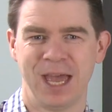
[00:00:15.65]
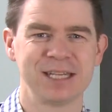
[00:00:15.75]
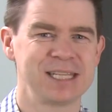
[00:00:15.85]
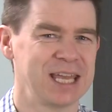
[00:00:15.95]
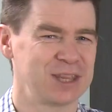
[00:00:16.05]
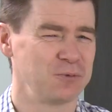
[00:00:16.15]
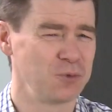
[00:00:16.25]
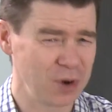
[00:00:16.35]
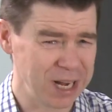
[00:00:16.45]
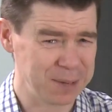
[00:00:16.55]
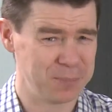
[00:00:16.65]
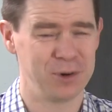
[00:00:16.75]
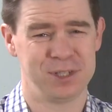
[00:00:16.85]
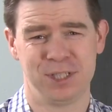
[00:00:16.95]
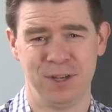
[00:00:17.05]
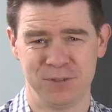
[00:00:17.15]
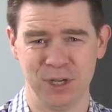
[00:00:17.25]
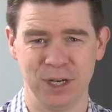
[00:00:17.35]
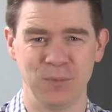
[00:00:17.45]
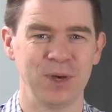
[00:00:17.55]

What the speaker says: and to get the really important stuff done.